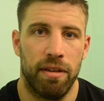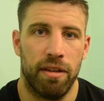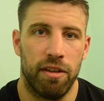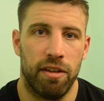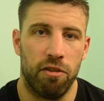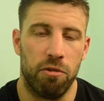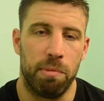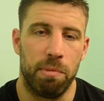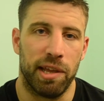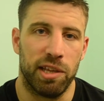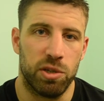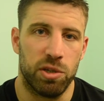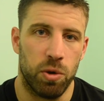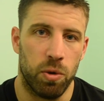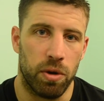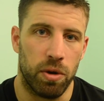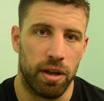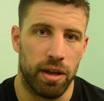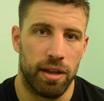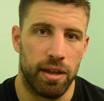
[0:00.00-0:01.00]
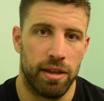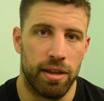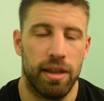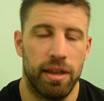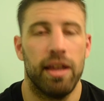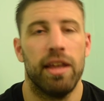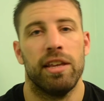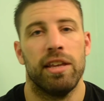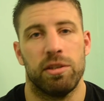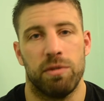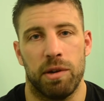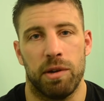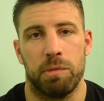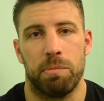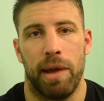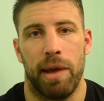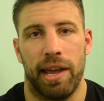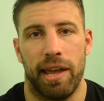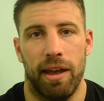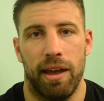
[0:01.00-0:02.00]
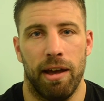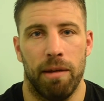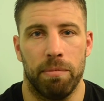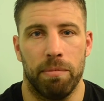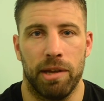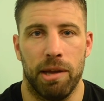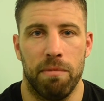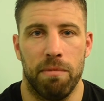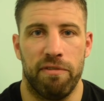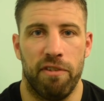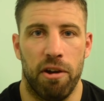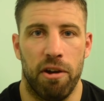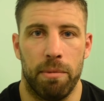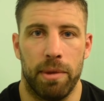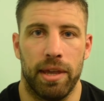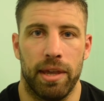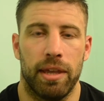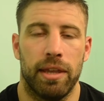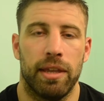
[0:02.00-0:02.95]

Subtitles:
You're a big talker. So I just back it up. Come fight me.